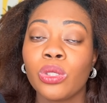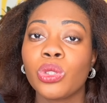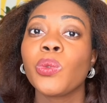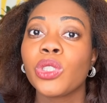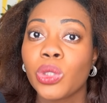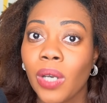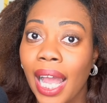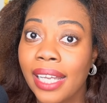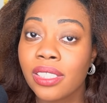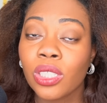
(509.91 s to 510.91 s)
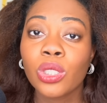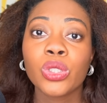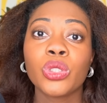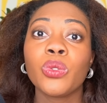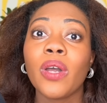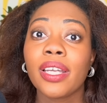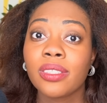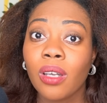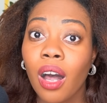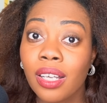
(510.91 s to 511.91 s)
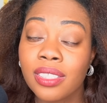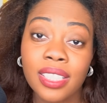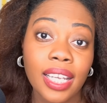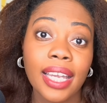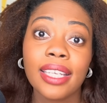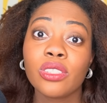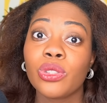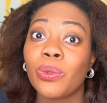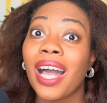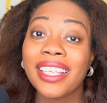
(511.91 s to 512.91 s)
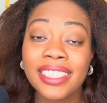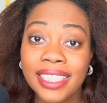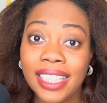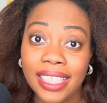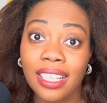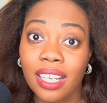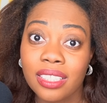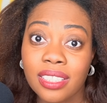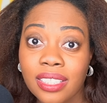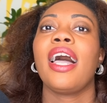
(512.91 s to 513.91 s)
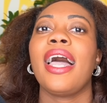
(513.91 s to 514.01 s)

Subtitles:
to extract, to exhaust, and to isolate us.